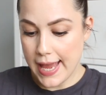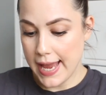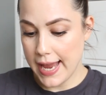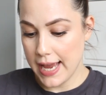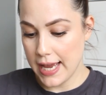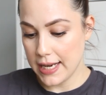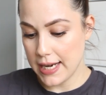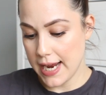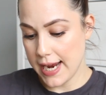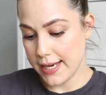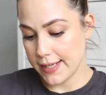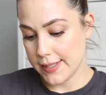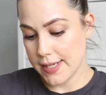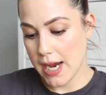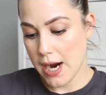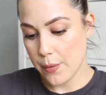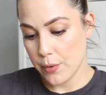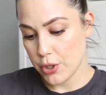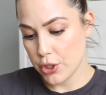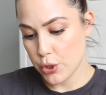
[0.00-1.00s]
and a
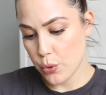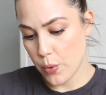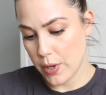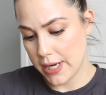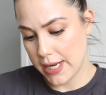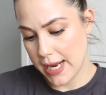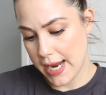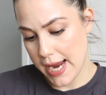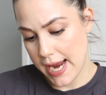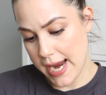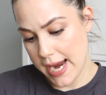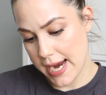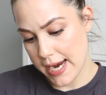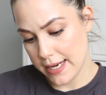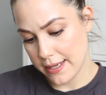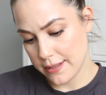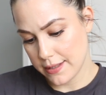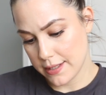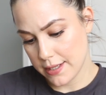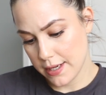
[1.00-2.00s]
Tower
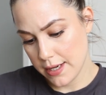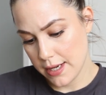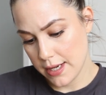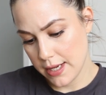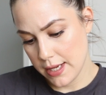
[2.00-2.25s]
28